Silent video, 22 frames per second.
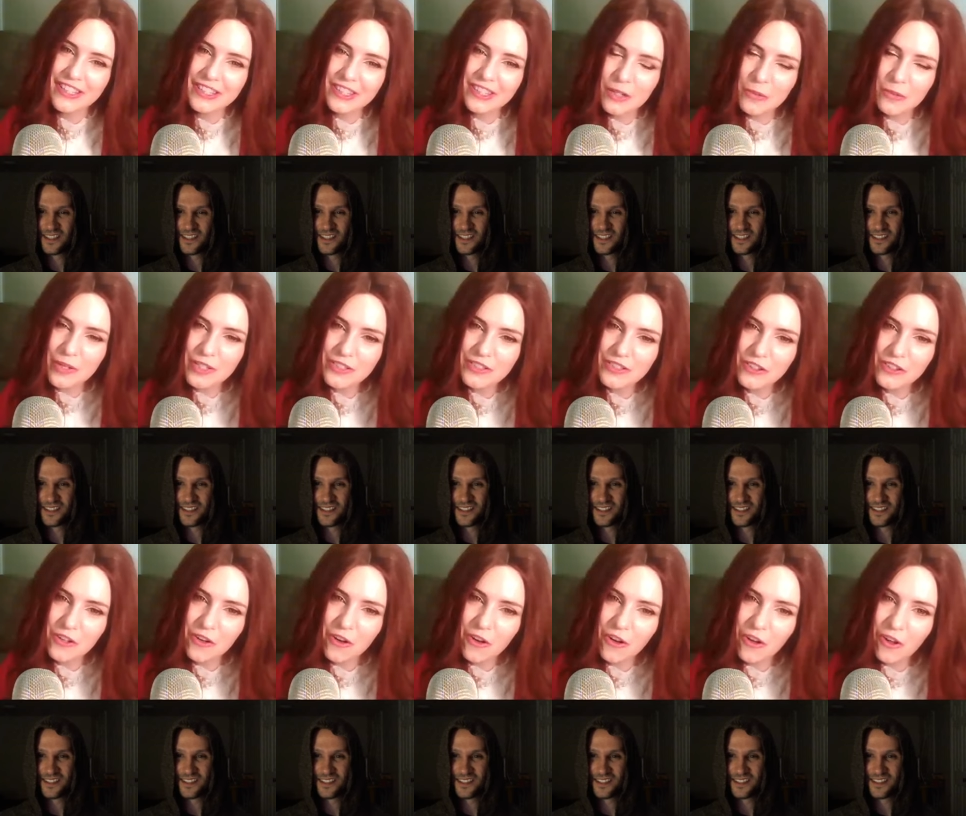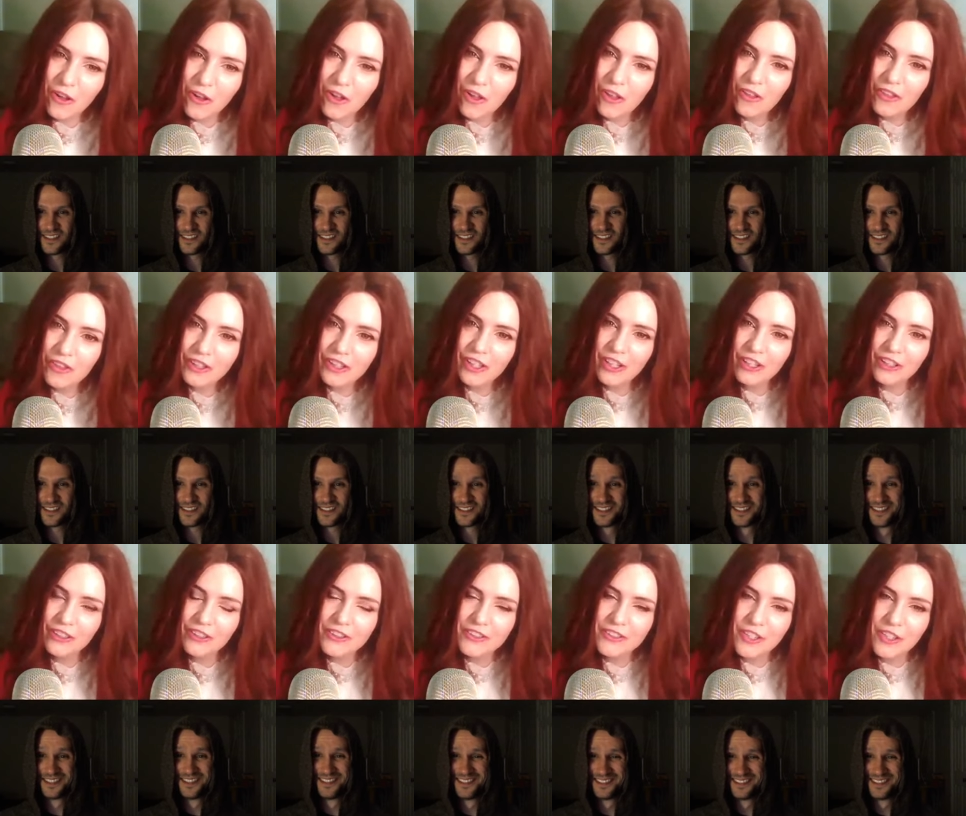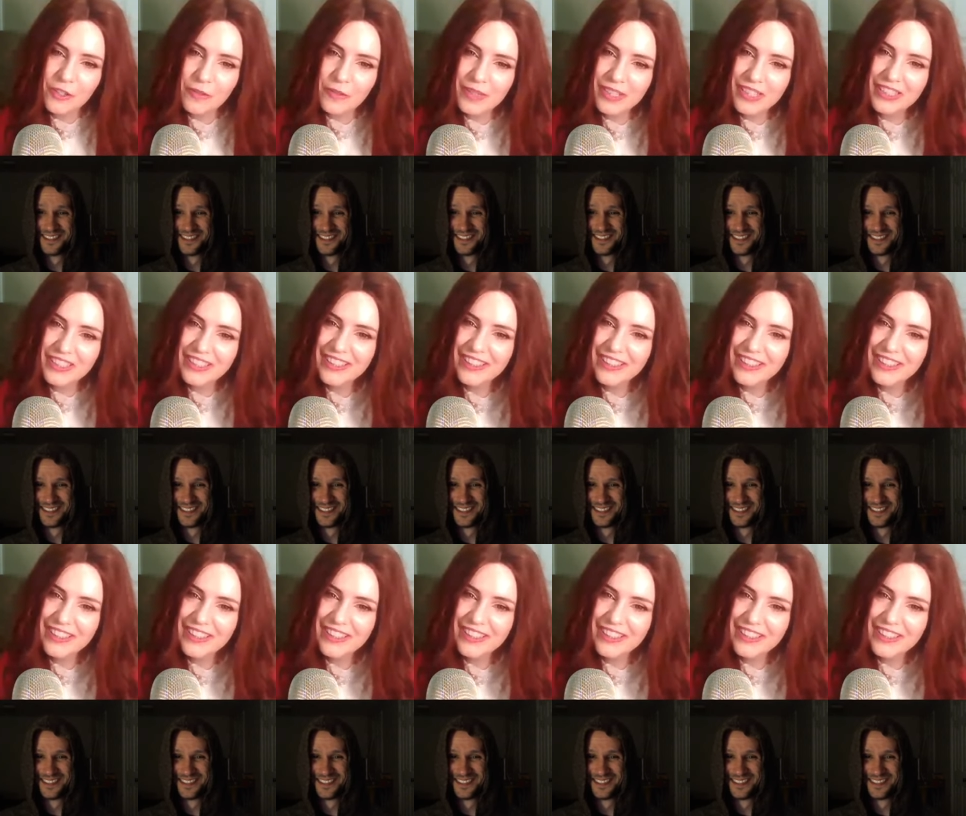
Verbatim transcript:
Speaker 1: like they wasted all the colors on the main